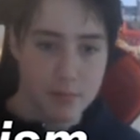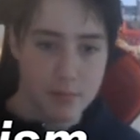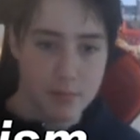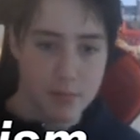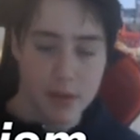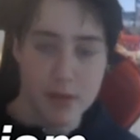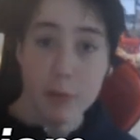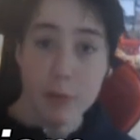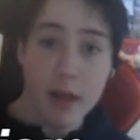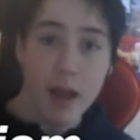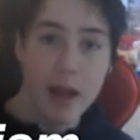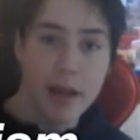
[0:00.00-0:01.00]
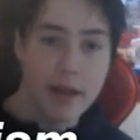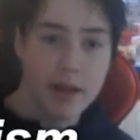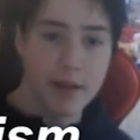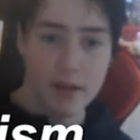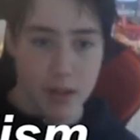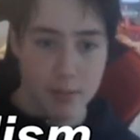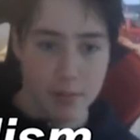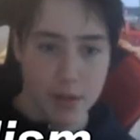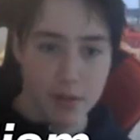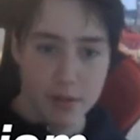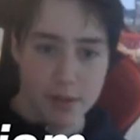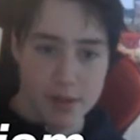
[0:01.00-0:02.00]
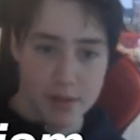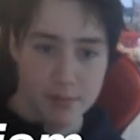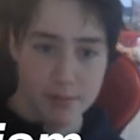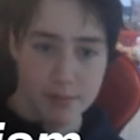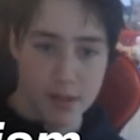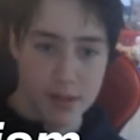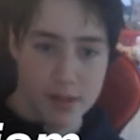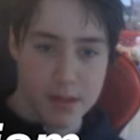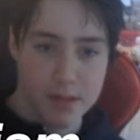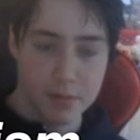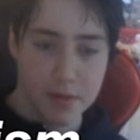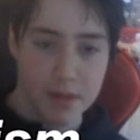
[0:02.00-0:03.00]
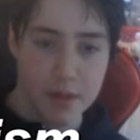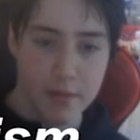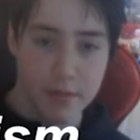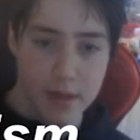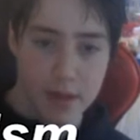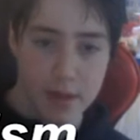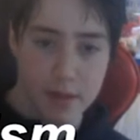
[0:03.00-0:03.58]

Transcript: Because why not? Imperialism is the belief that